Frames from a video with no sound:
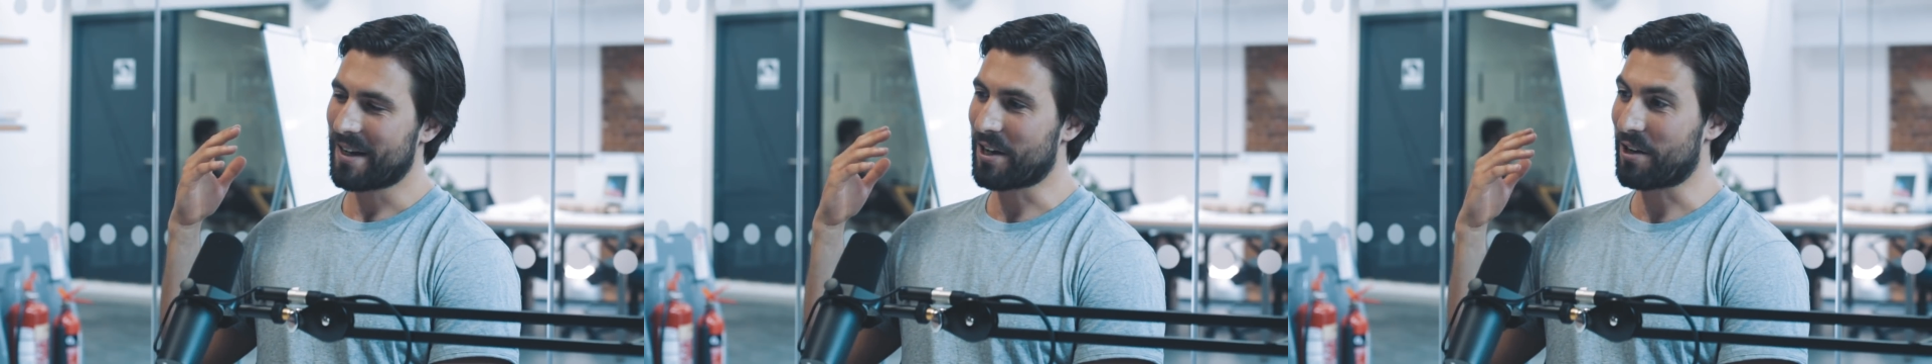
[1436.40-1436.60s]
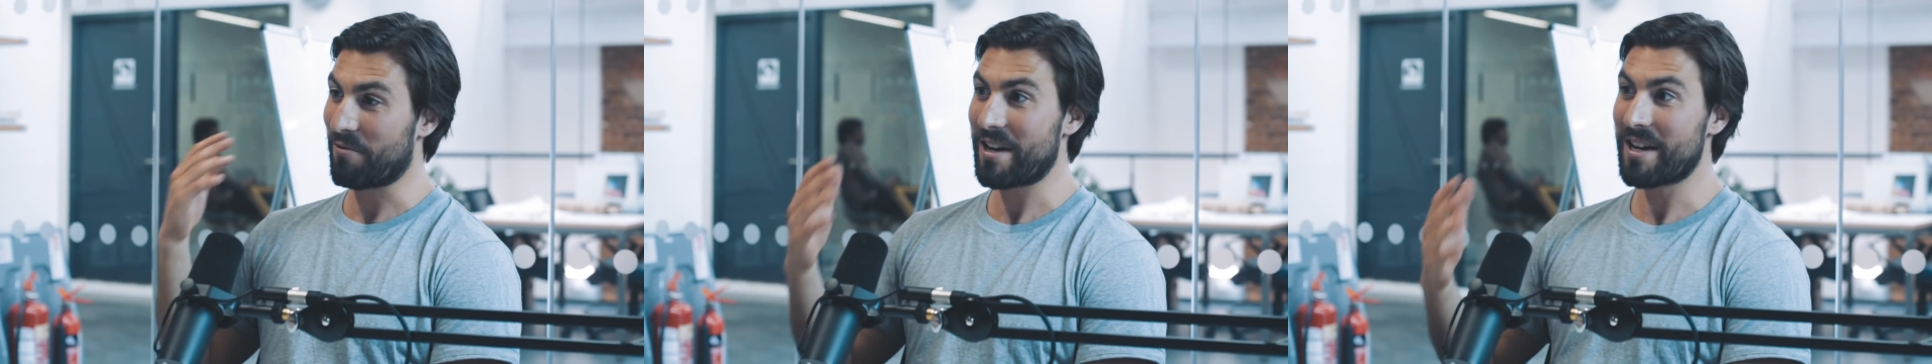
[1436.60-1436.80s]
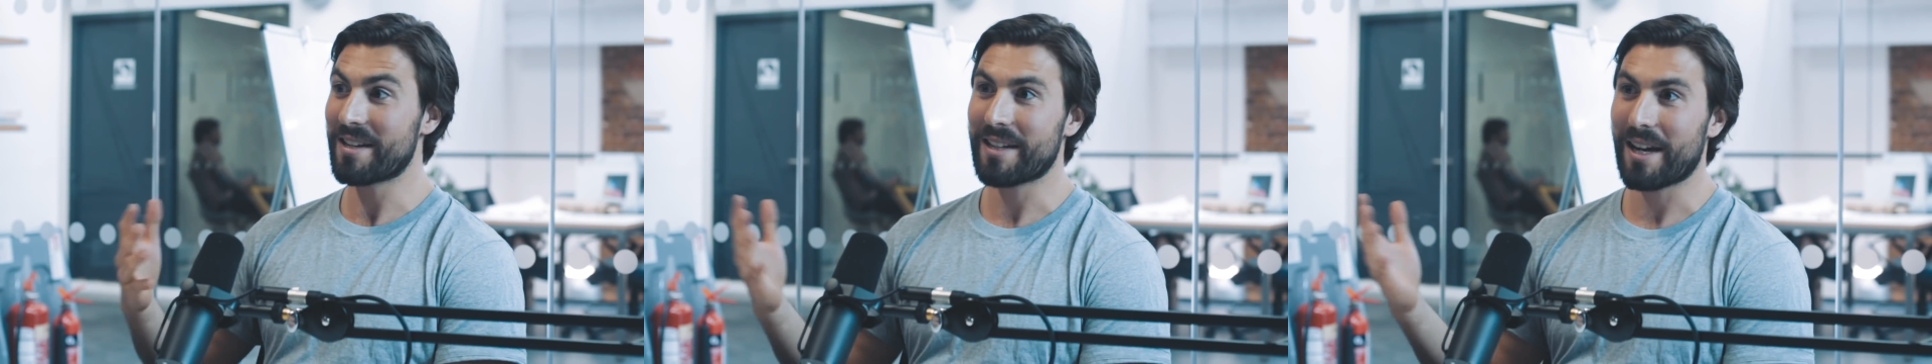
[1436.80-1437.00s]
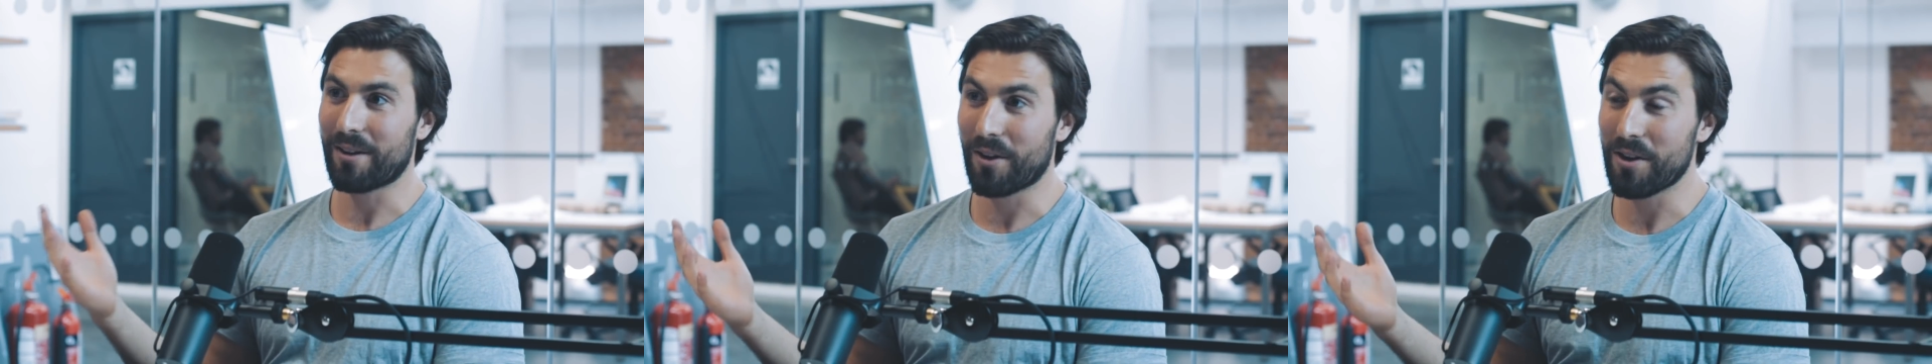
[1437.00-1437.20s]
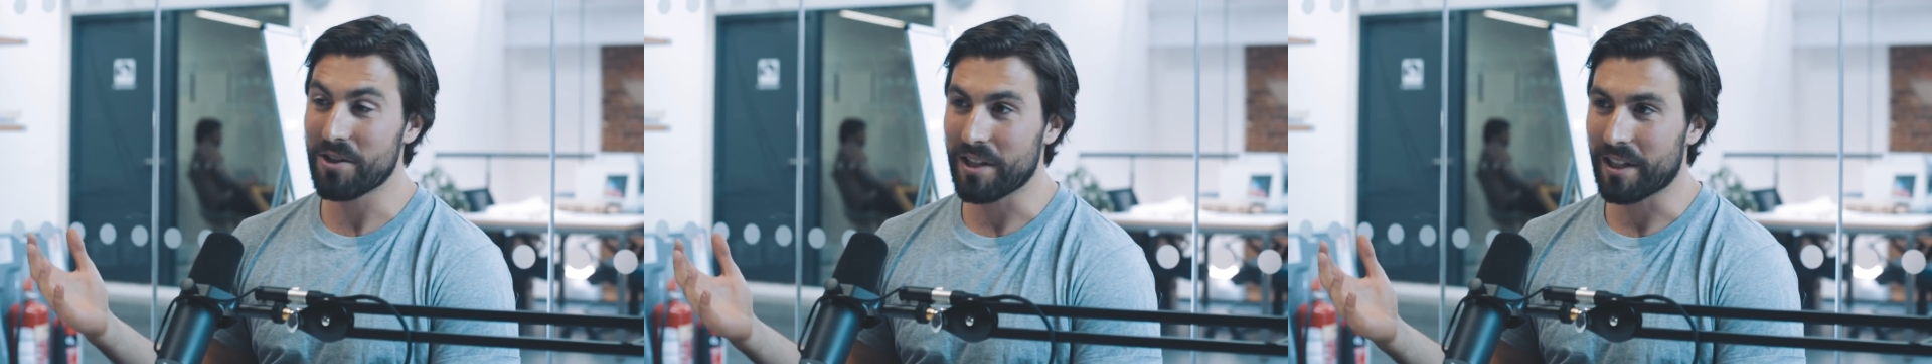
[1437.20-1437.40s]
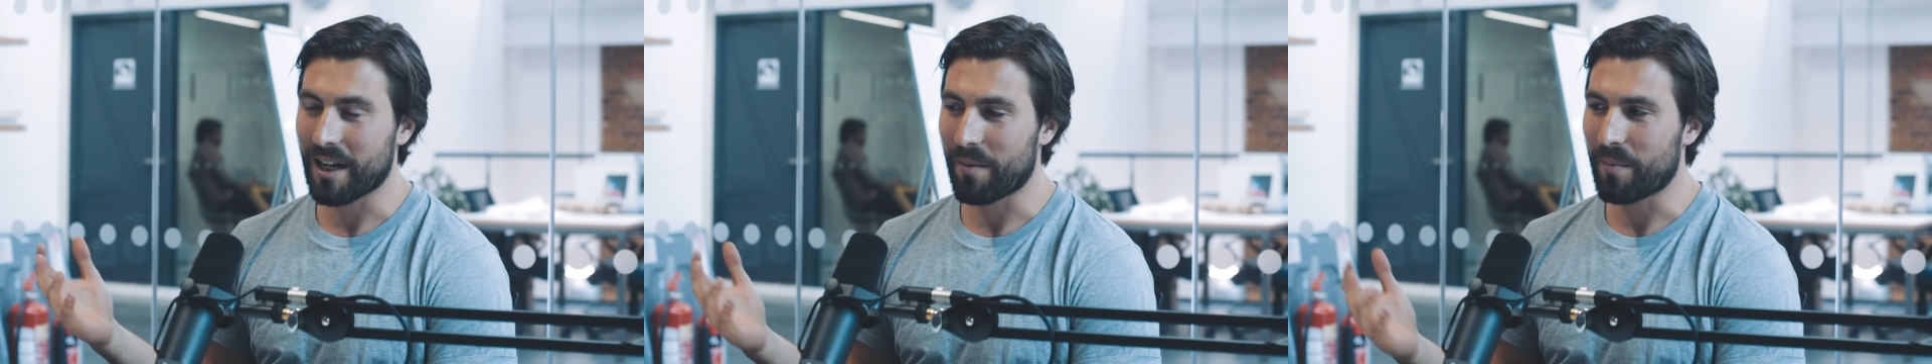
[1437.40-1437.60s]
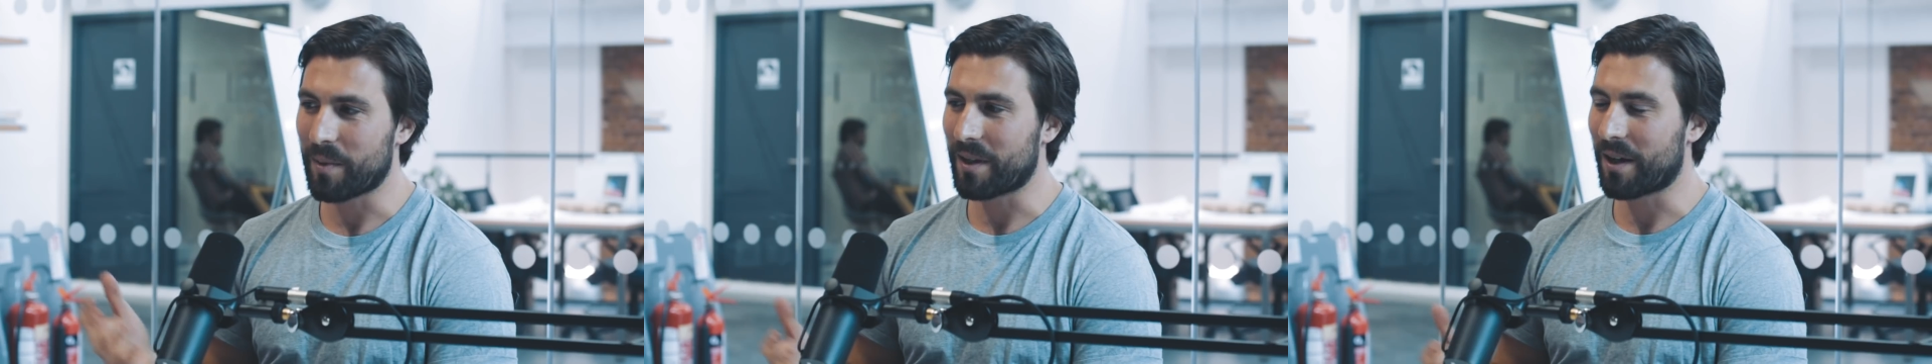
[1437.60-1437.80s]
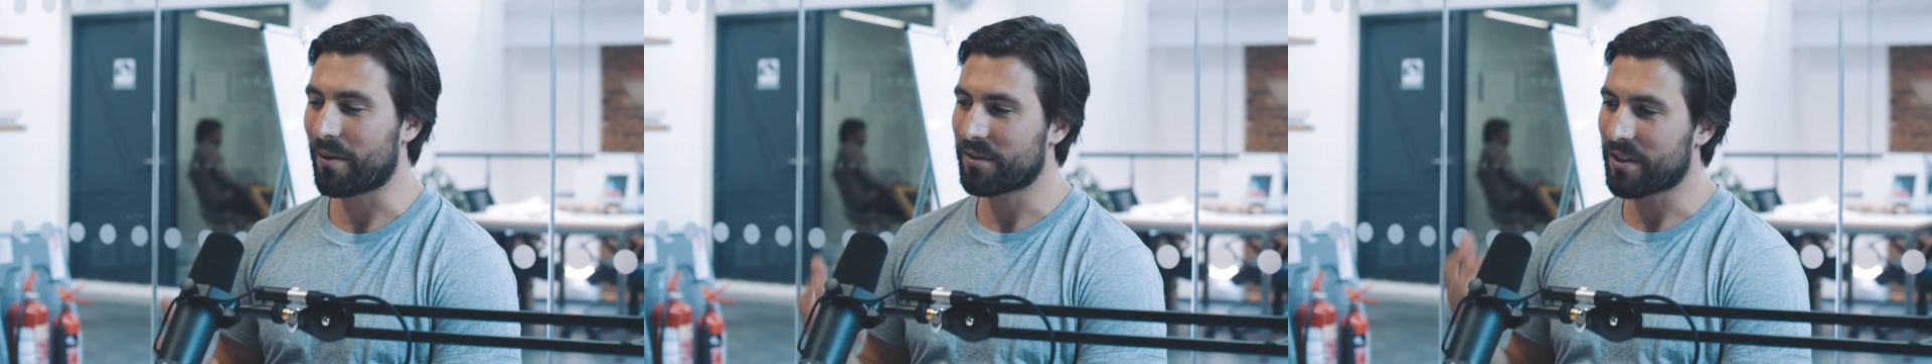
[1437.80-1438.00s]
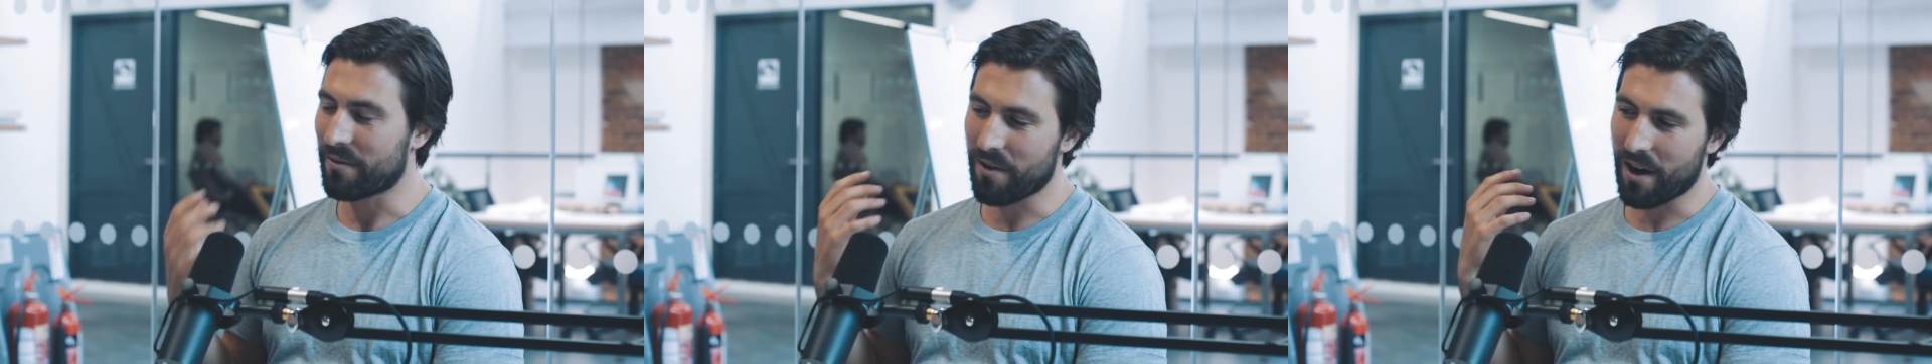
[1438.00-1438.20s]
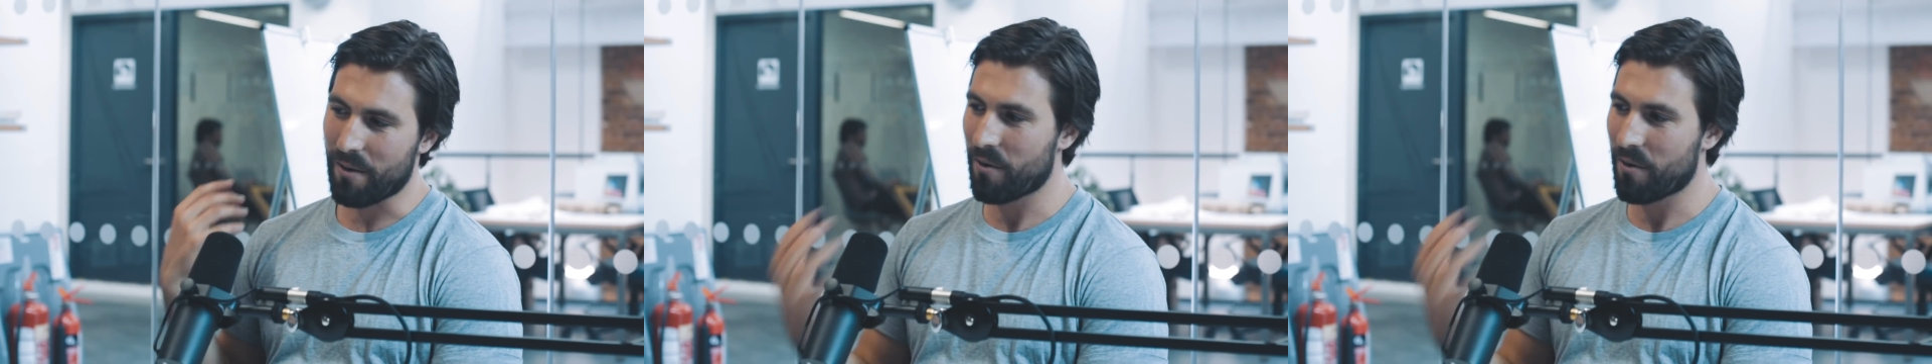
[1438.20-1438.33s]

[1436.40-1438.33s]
green technology company. I was like, right,